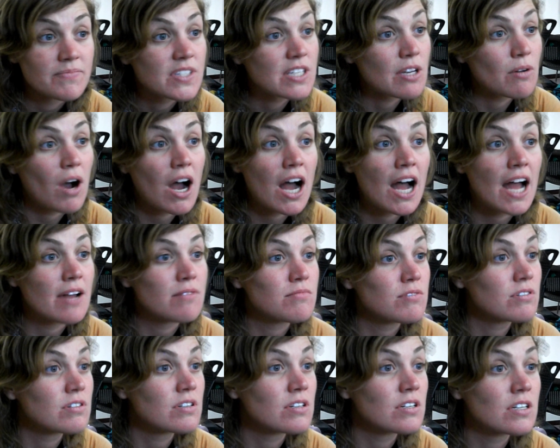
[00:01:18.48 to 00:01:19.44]
So I
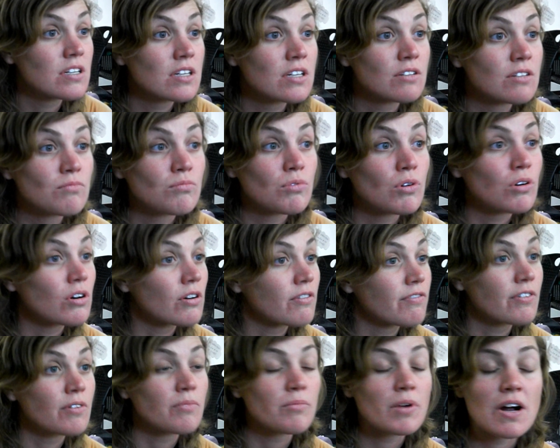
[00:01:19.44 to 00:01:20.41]
would walk
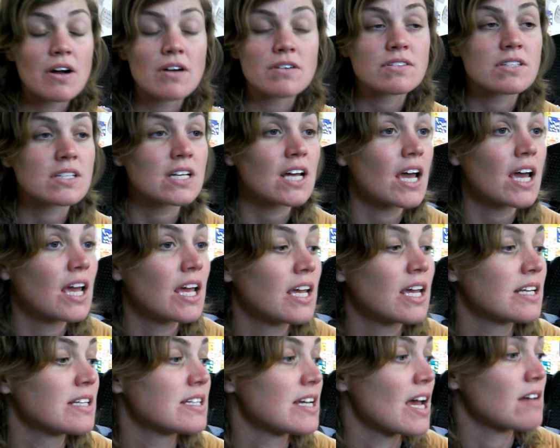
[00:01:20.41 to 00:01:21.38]
from where I was
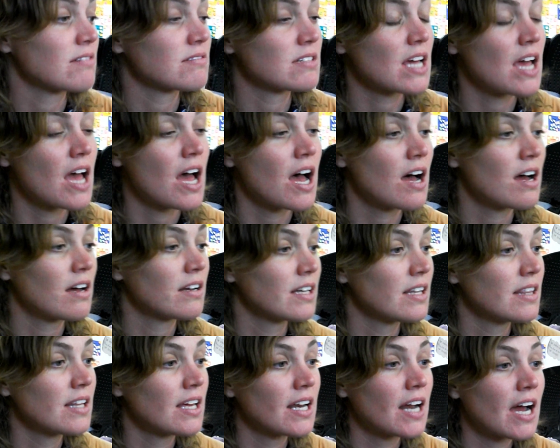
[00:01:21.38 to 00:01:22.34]
staying
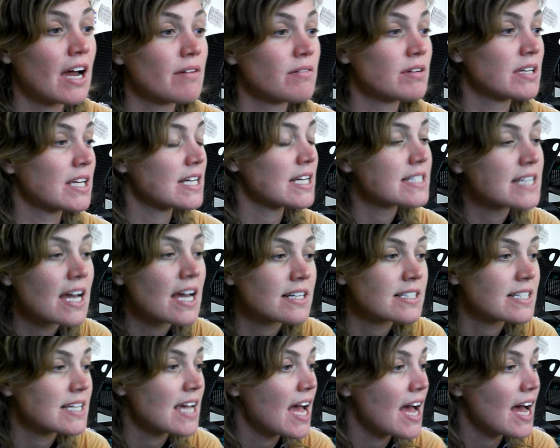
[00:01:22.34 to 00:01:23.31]
downtown, and then I would get
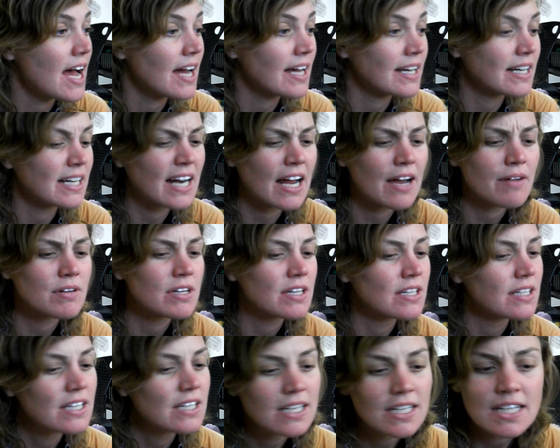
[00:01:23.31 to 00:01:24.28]
downtown and I
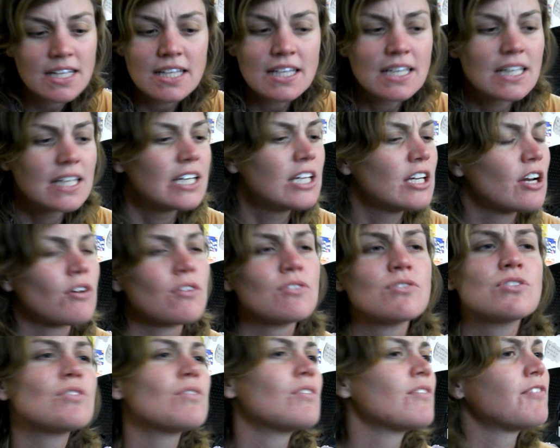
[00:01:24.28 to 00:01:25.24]
would, you
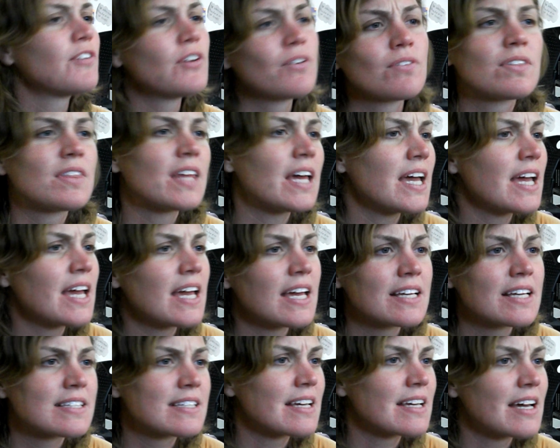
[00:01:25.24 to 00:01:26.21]
know, do a few
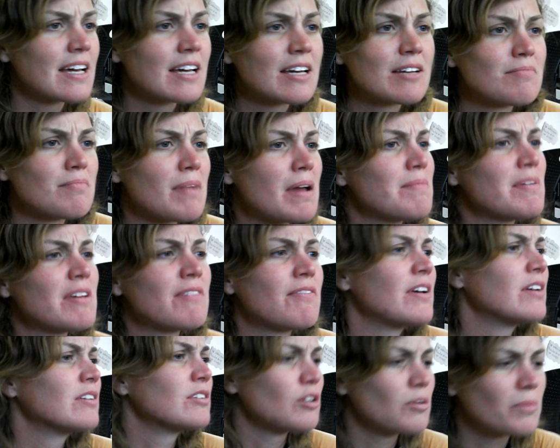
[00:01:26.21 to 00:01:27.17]
things that made me
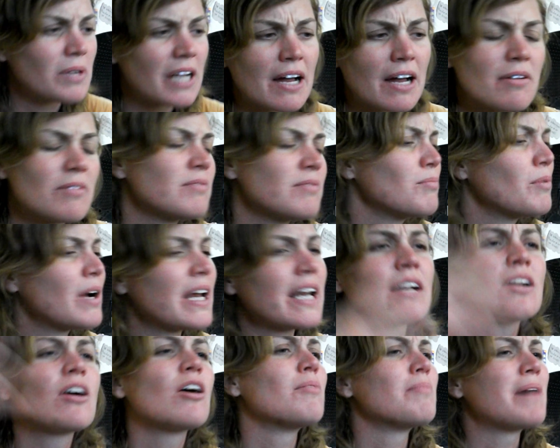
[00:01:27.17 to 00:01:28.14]
feel normal. I
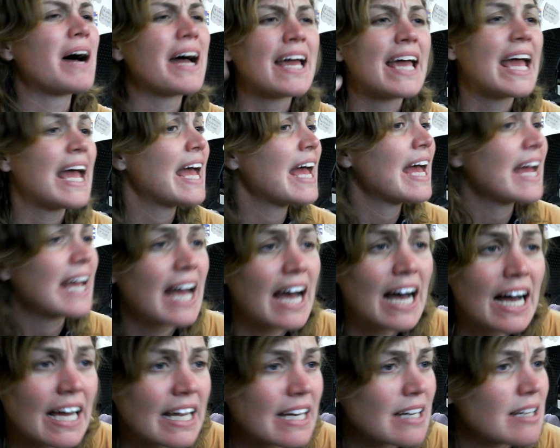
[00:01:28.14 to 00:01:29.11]
went and got my hair
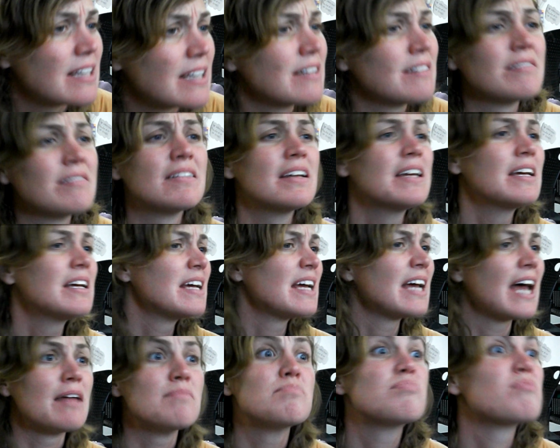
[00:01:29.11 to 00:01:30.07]
cut and
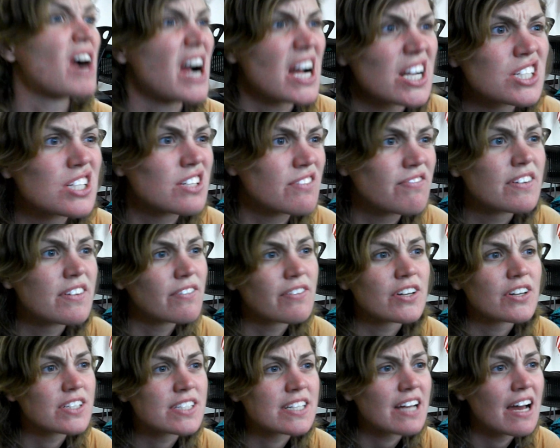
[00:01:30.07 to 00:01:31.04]
brushed for the
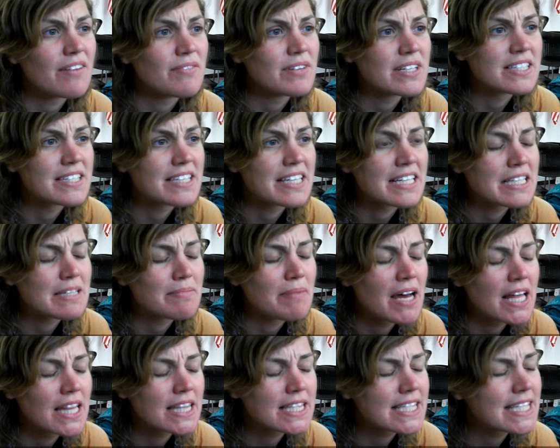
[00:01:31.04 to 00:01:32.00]
first time in 6
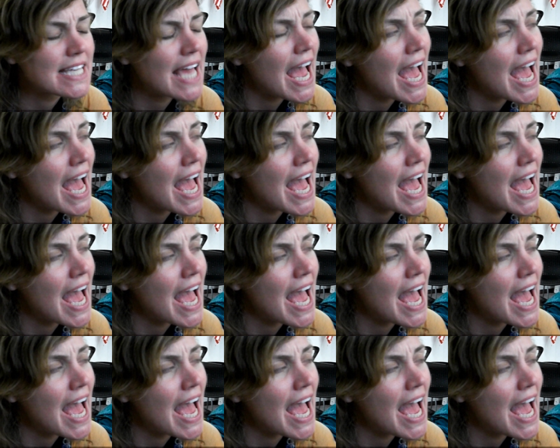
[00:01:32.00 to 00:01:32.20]
months.